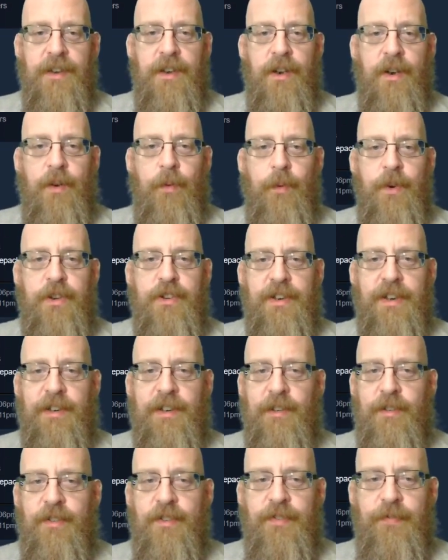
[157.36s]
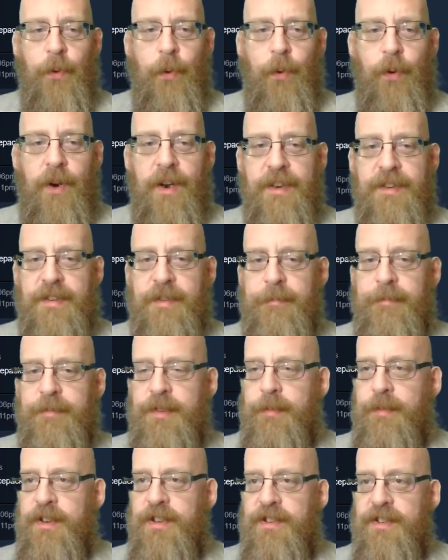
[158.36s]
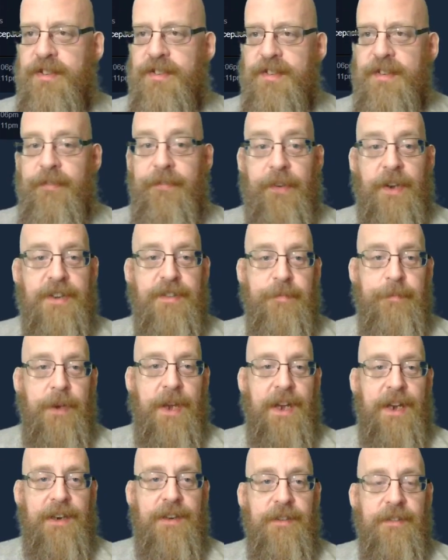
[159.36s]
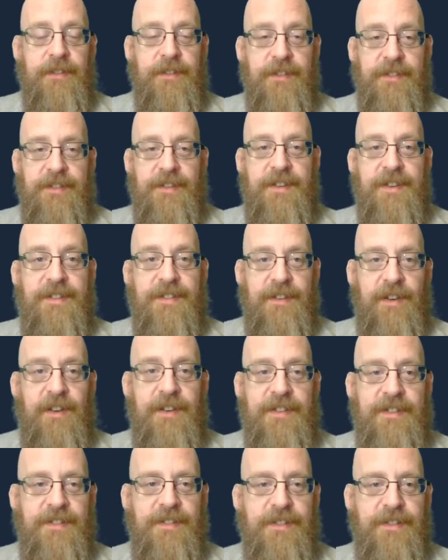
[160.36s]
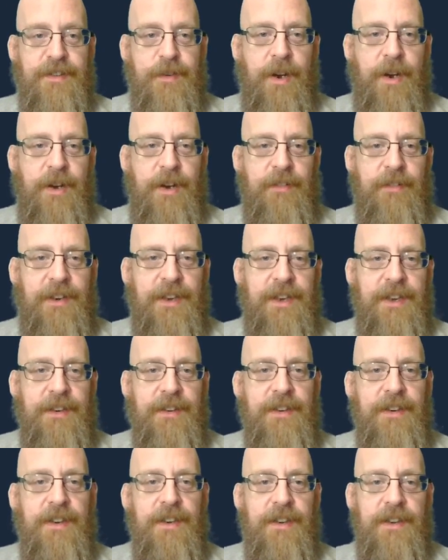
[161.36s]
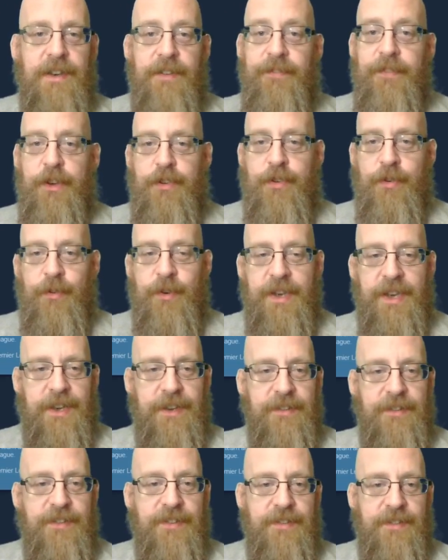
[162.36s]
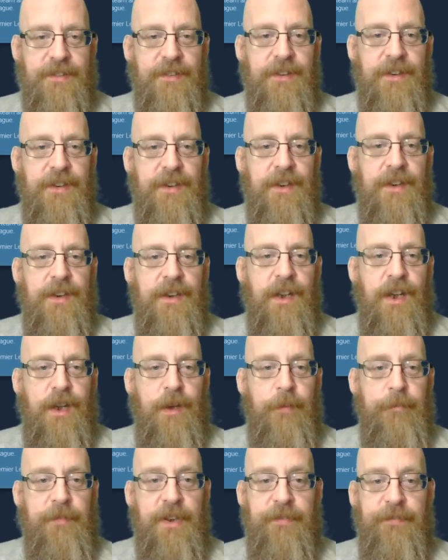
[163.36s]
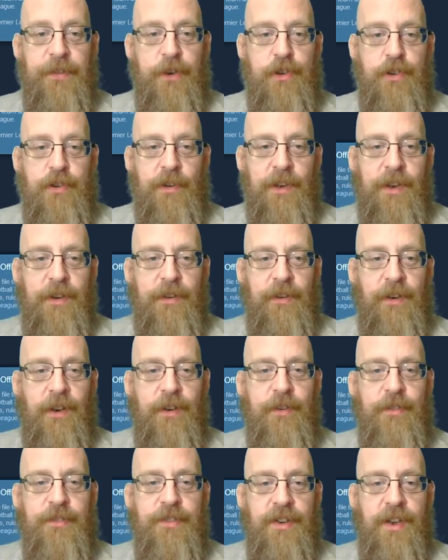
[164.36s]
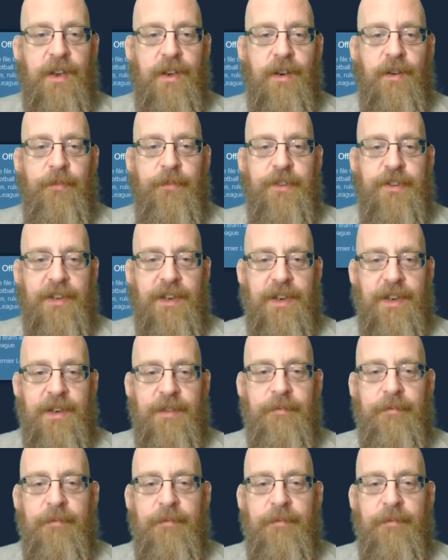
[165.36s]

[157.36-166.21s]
which includes 4 items, which is the face pack, because it is licensed apparently, the official kits, the official logos, and obviously